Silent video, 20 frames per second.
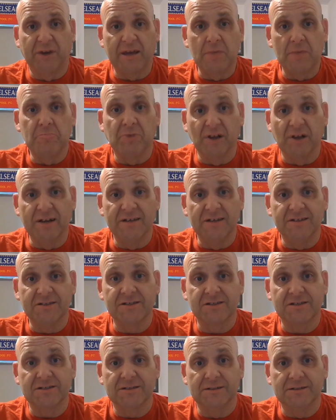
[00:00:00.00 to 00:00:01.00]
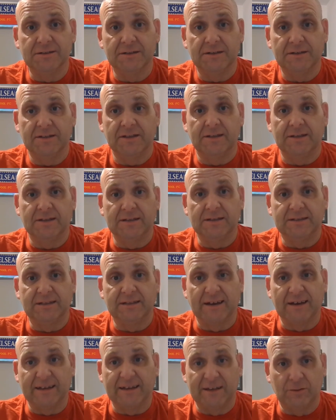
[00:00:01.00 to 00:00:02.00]
in players
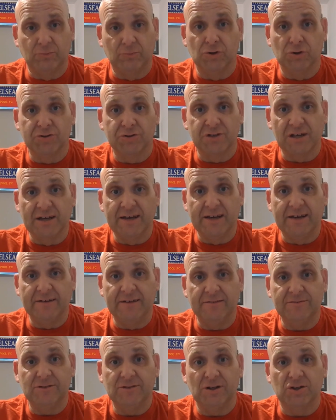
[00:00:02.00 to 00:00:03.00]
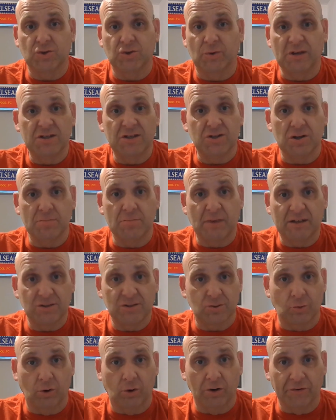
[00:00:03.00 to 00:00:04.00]
that he can rotate, a 22-man
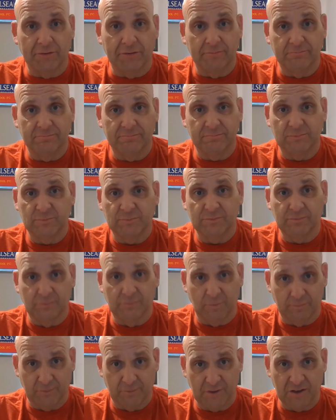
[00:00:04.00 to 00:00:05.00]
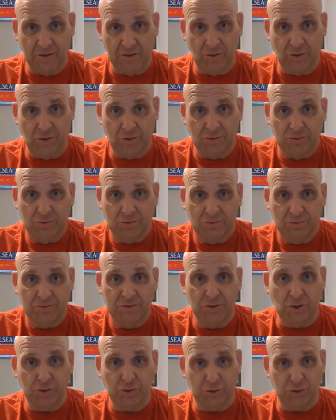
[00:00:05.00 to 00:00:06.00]
squad,
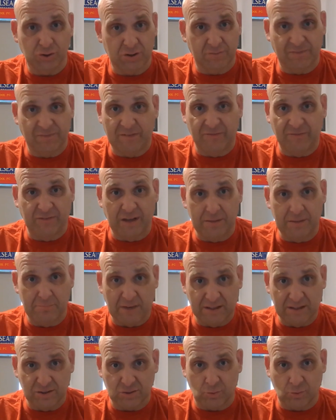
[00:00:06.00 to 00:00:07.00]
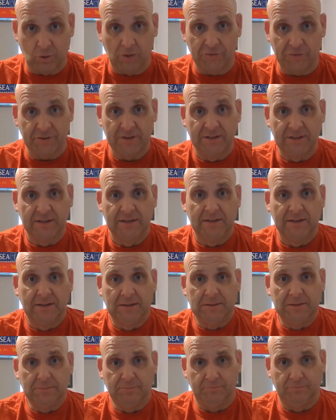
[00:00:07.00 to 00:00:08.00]
not just a 15-man squad.
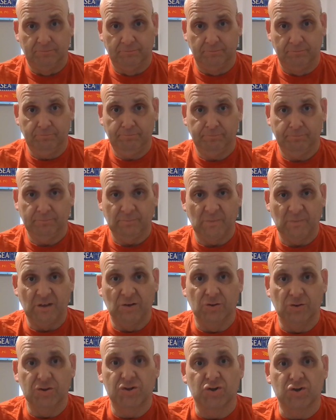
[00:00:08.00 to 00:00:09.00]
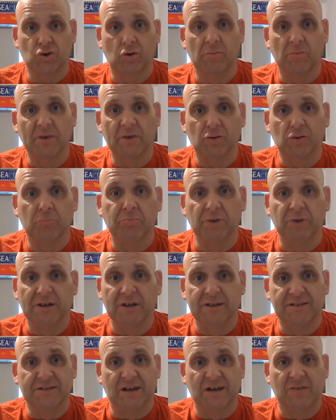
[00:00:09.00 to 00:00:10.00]
There's so many good
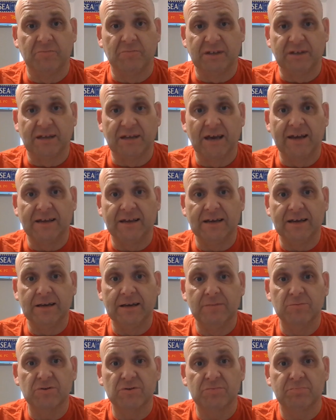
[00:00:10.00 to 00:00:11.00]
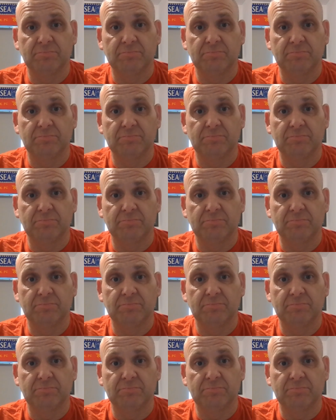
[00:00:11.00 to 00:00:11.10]
players that have been getting games.